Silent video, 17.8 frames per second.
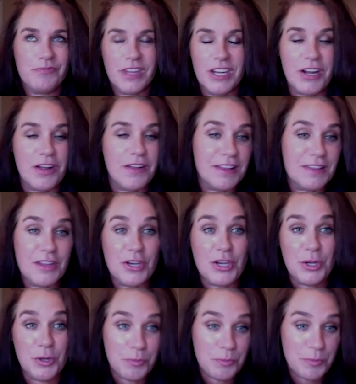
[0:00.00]
like the
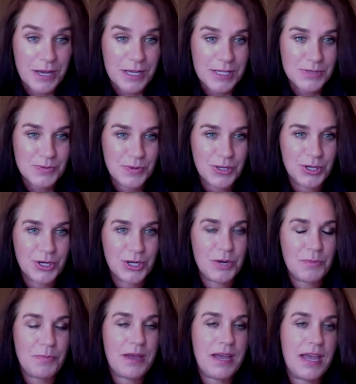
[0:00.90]
new
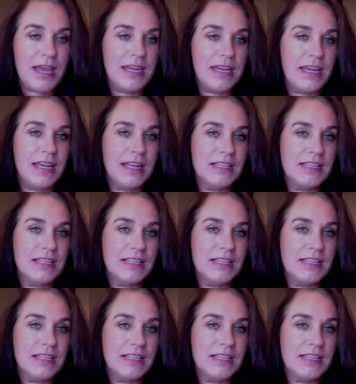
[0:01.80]
buzzword, but